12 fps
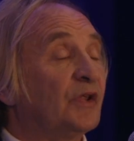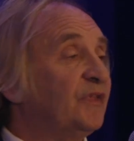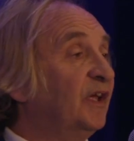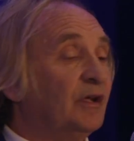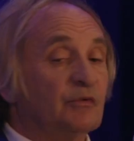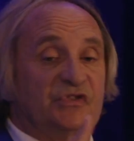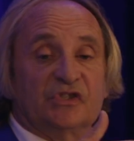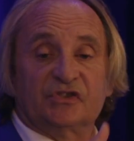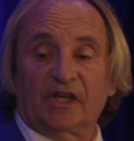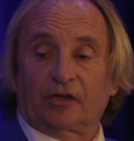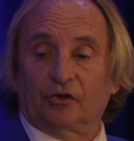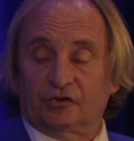I think it was the
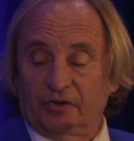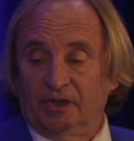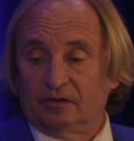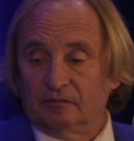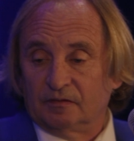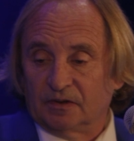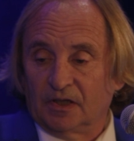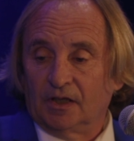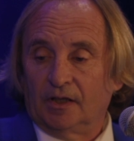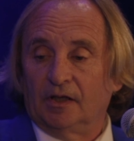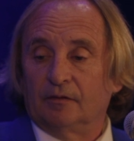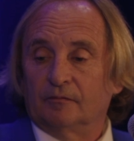secretary
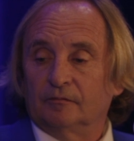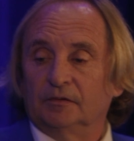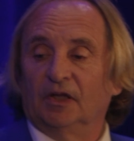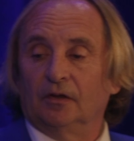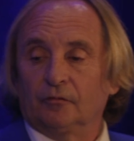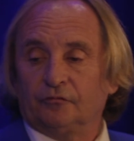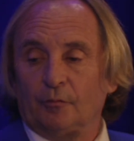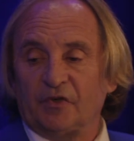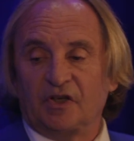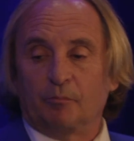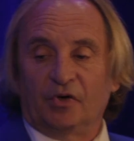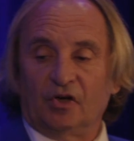uh, from
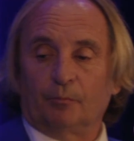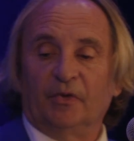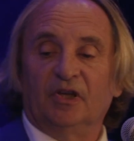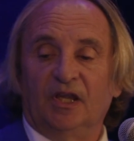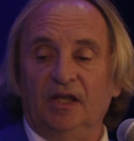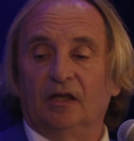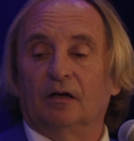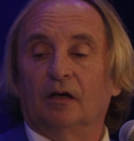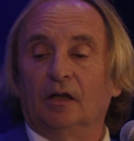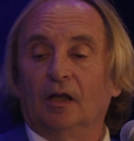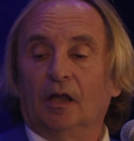the department here.